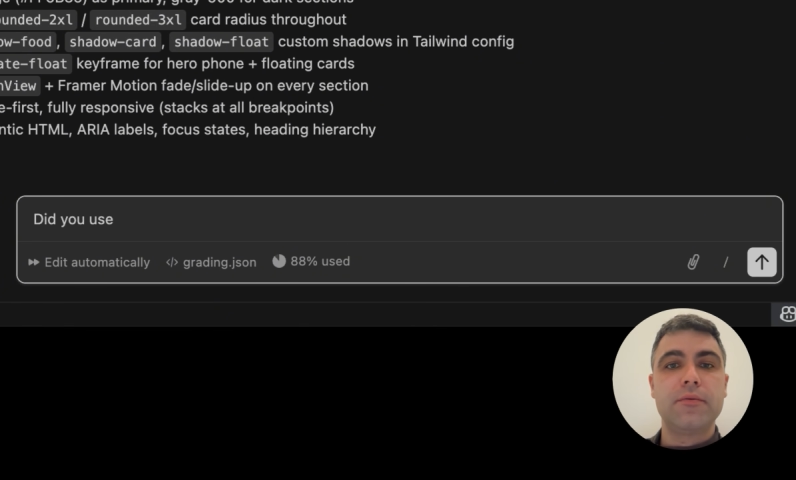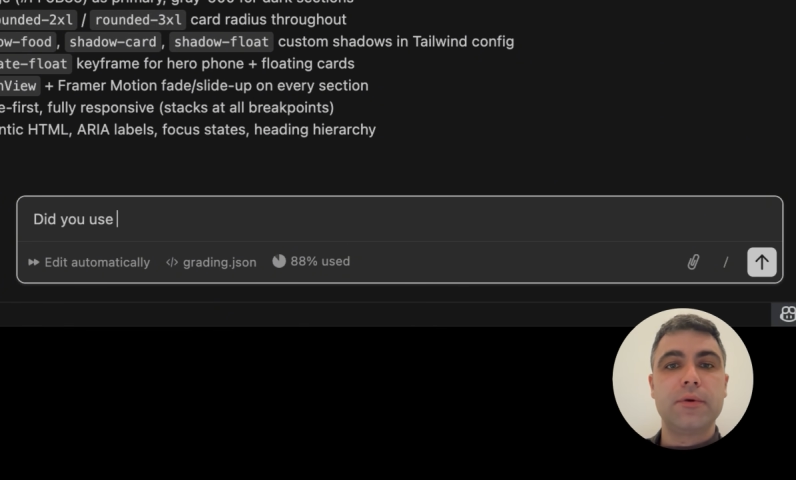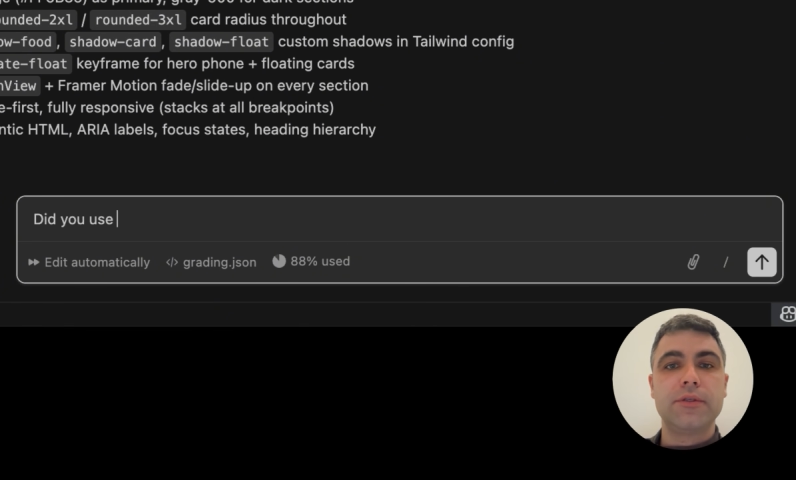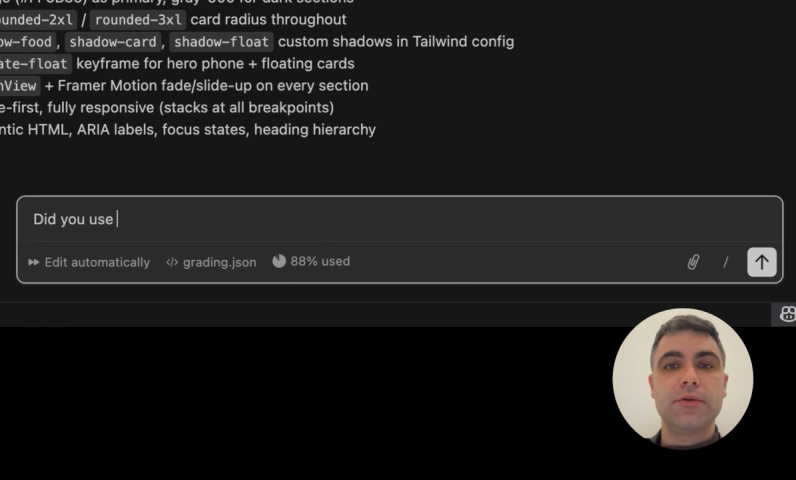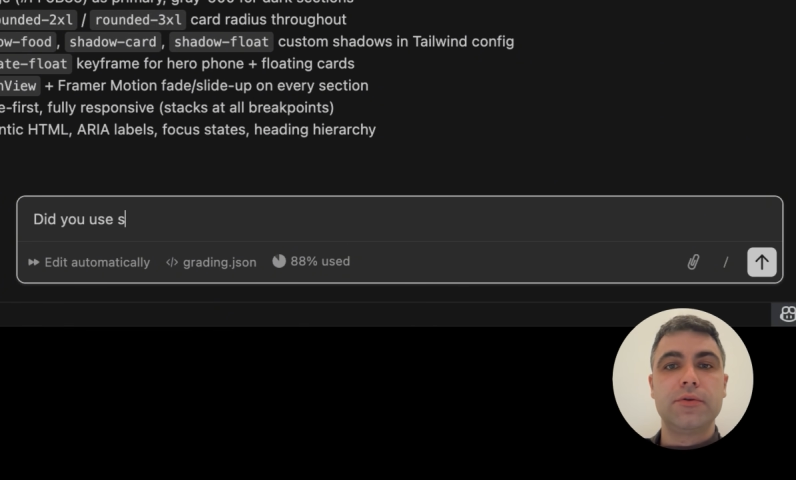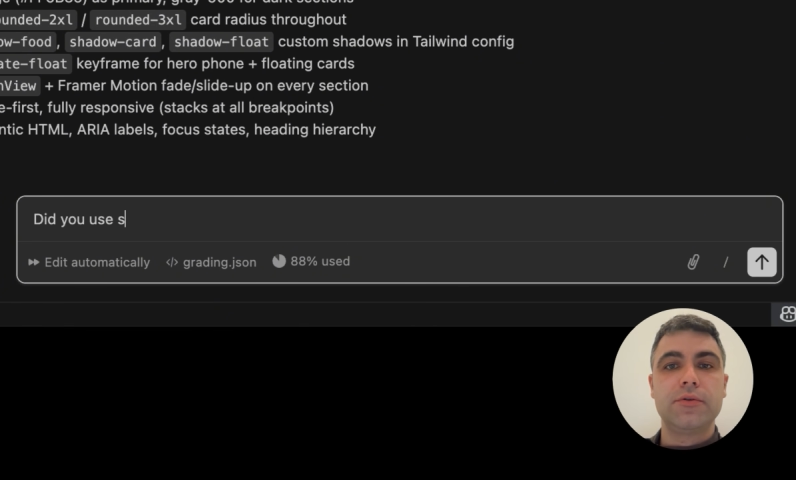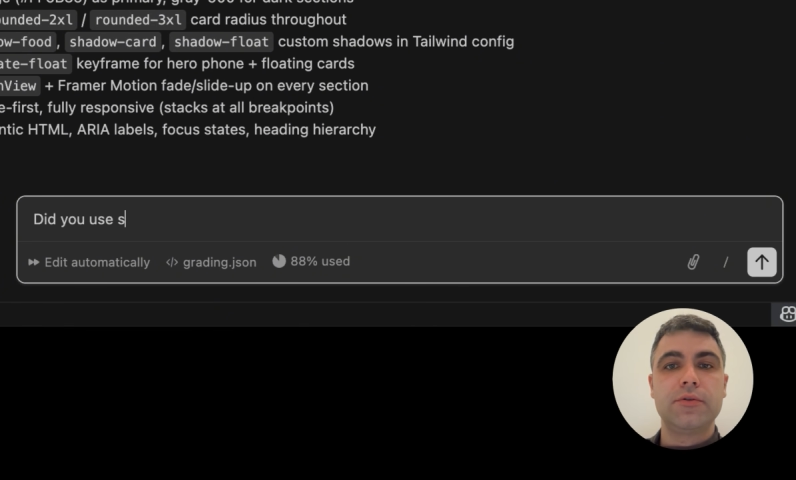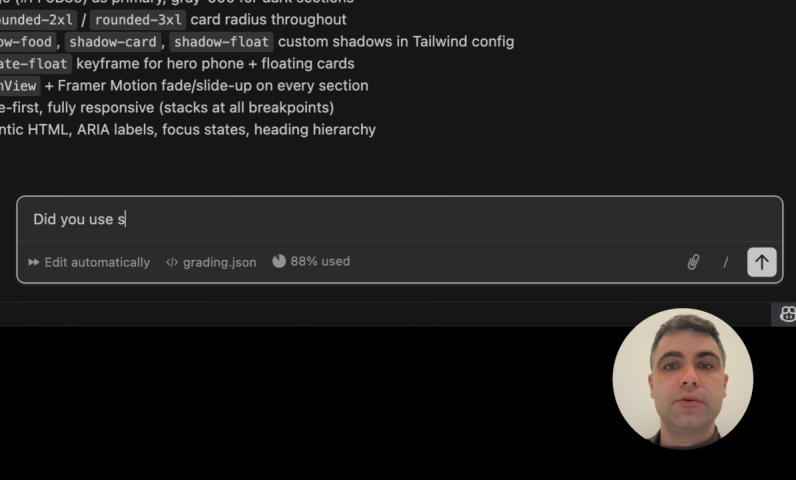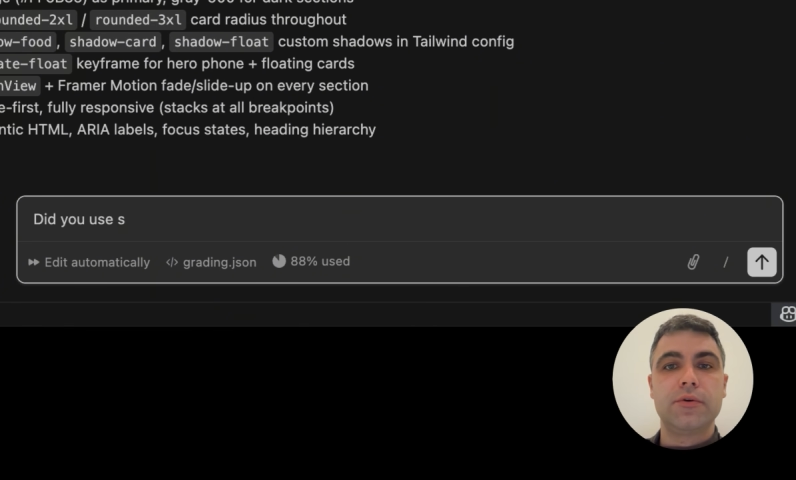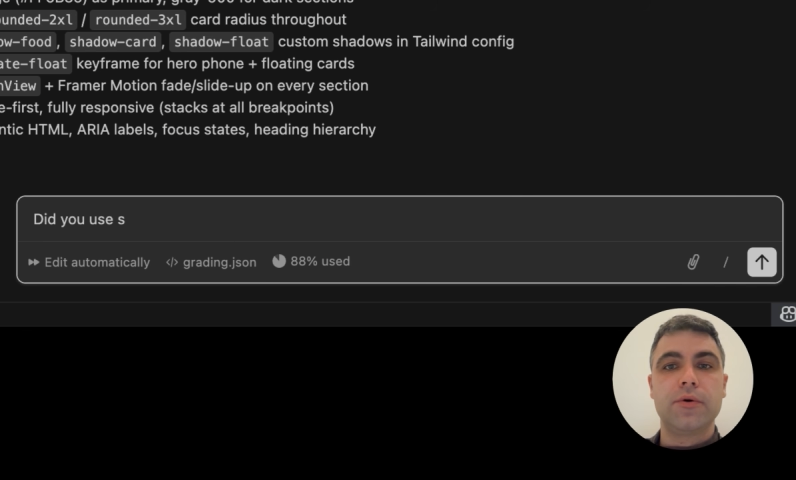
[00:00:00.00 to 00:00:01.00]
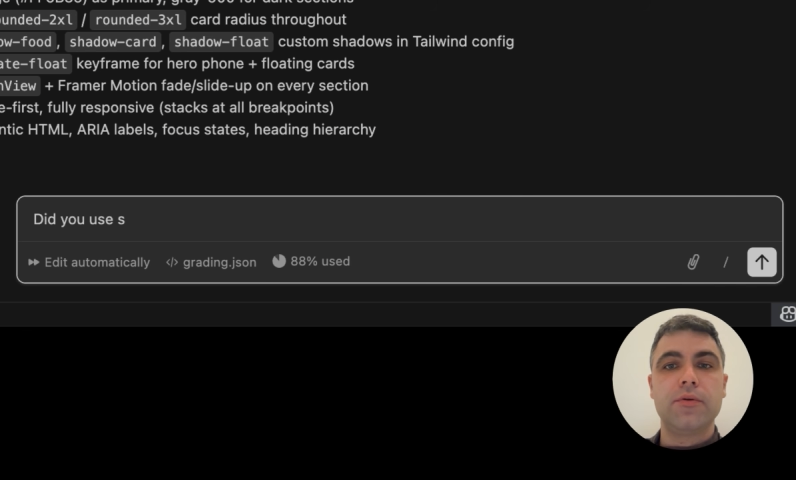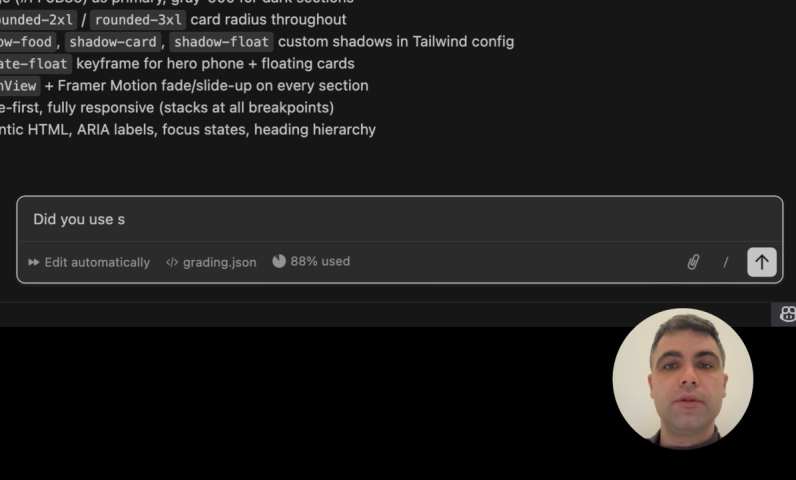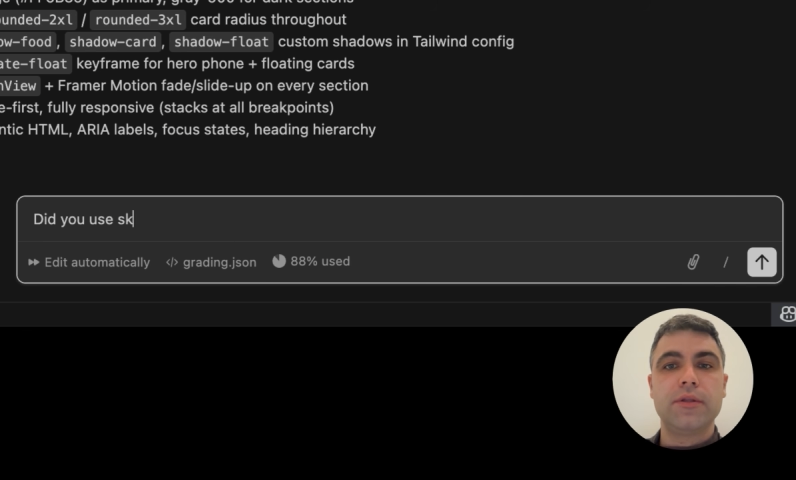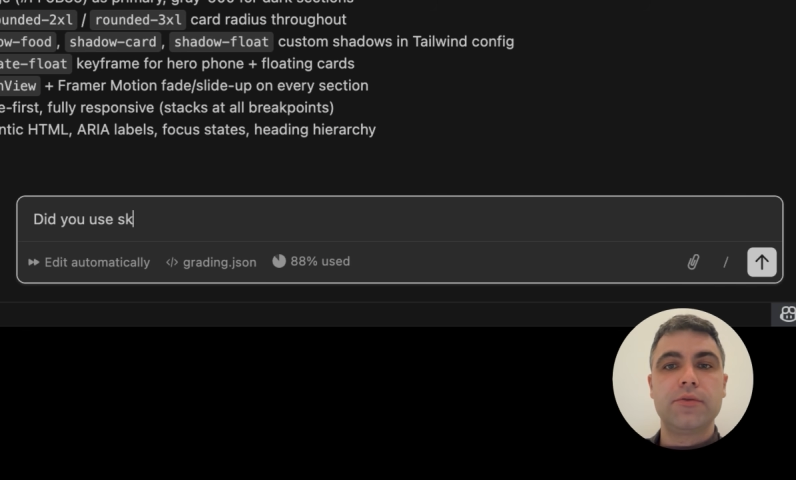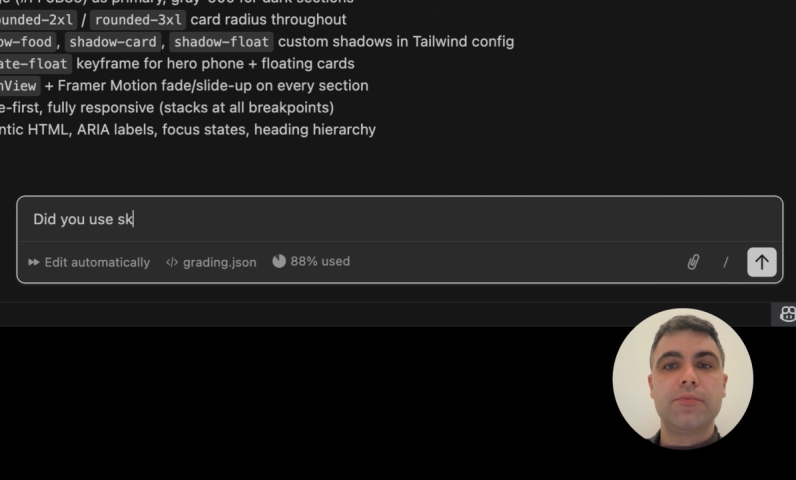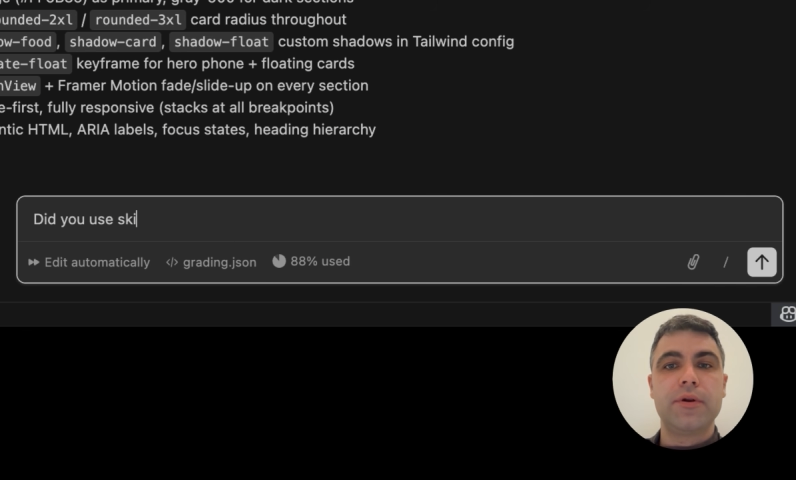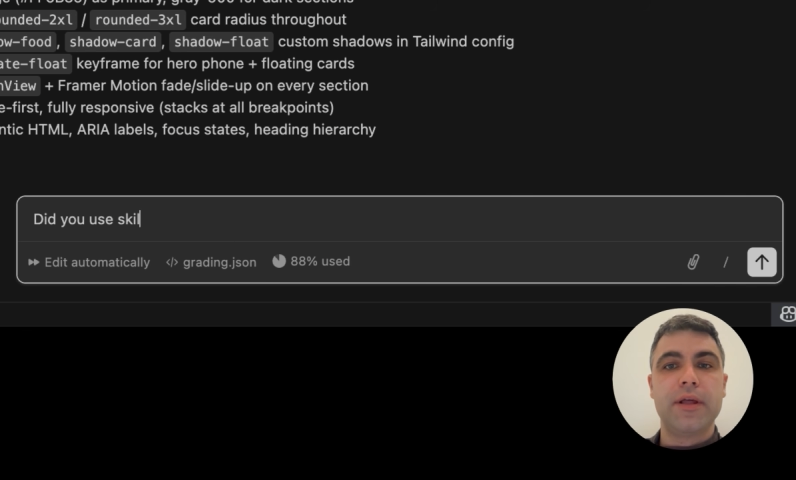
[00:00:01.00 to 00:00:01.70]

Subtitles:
was used to code the Super